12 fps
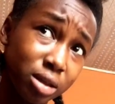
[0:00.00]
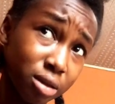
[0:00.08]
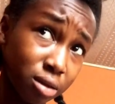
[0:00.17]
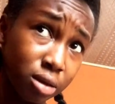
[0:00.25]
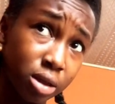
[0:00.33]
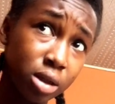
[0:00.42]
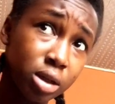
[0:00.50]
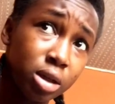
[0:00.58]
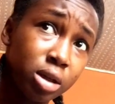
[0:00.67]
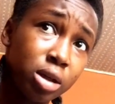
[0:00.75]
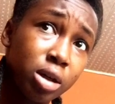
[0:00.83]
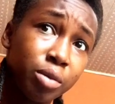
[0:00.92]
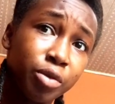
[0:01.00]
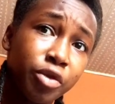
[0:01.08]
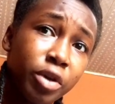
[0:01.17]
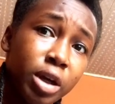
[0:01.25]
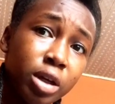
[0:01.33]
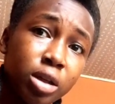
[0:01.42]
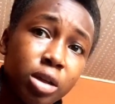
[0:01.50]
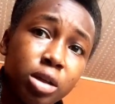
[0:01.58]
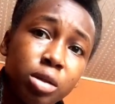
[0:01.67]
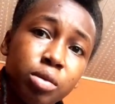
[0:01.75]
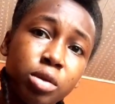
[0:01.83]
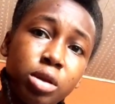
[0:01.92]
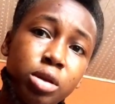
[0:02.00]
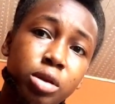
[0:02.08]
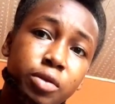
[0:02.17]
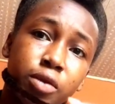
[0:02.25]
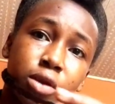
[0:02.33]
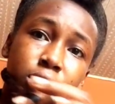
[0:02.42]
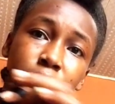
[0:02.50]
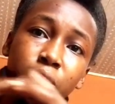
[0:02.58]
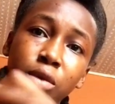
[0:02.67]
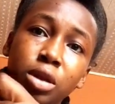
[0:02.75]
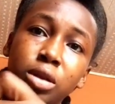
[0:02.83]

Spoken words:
If you start, I promise you, you can finish.